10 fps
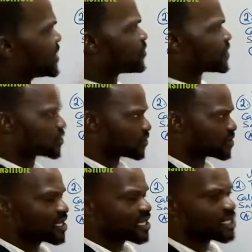question,
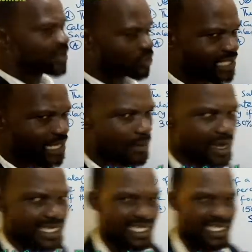they were talking about
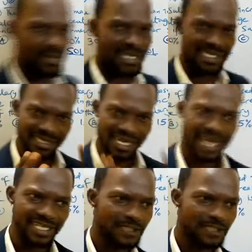increment in salary.